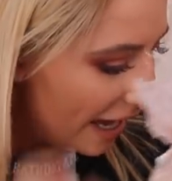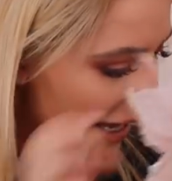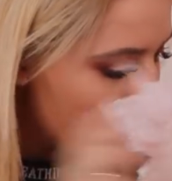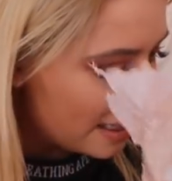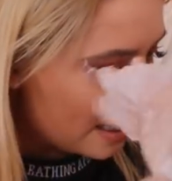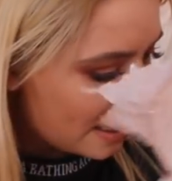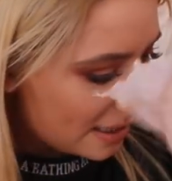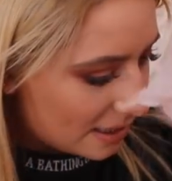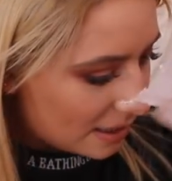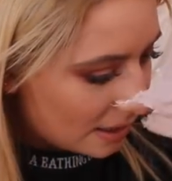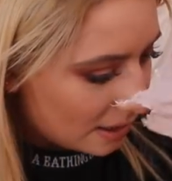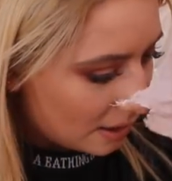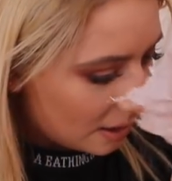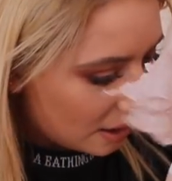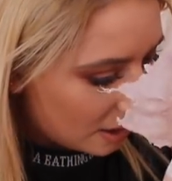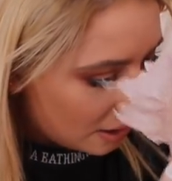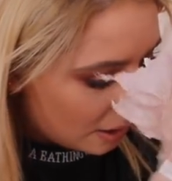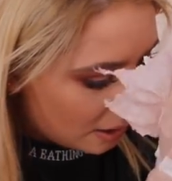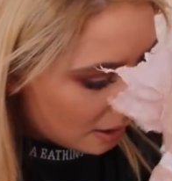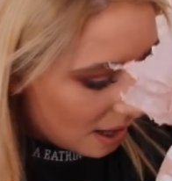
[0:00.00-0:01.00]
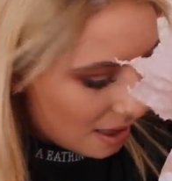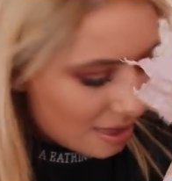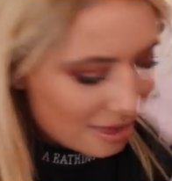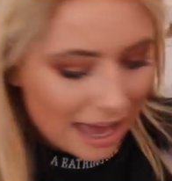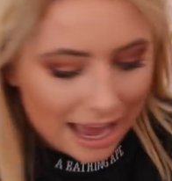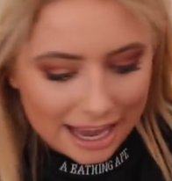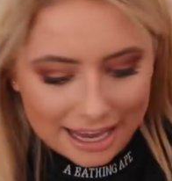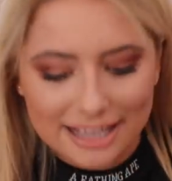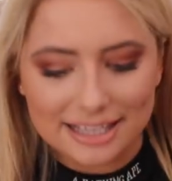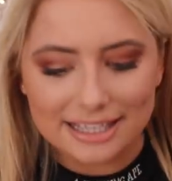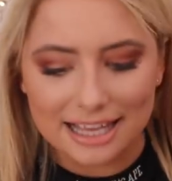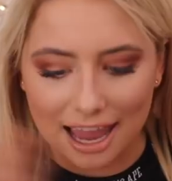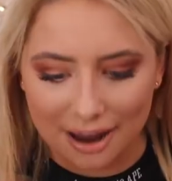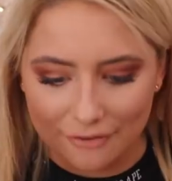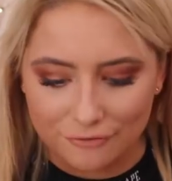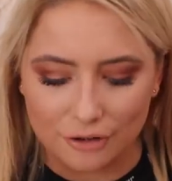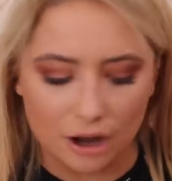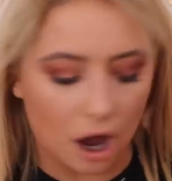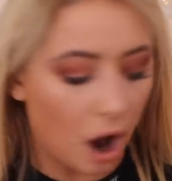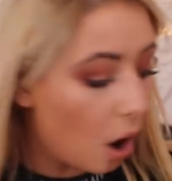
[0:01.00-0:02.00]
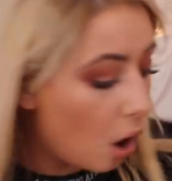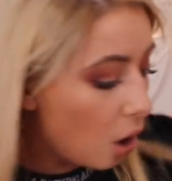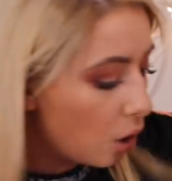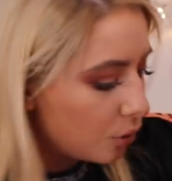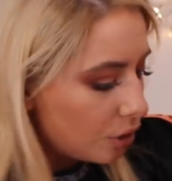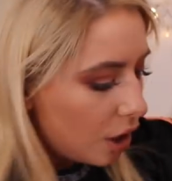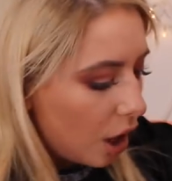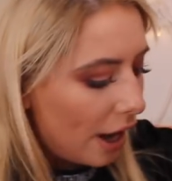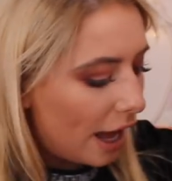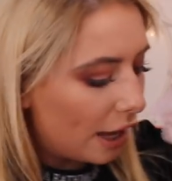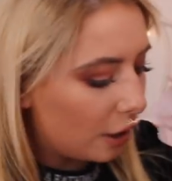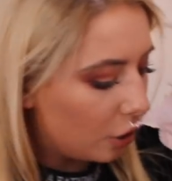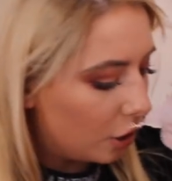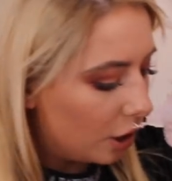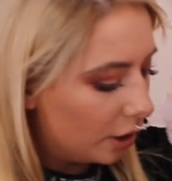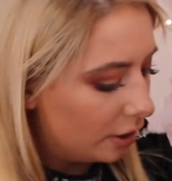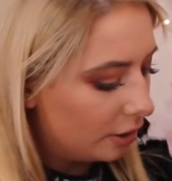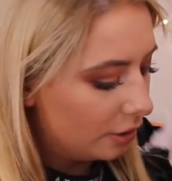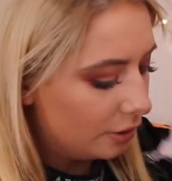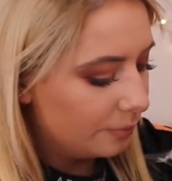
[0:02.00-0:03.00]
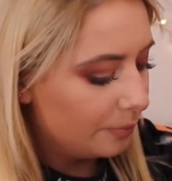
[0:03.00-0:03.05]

is that is every oh no hang on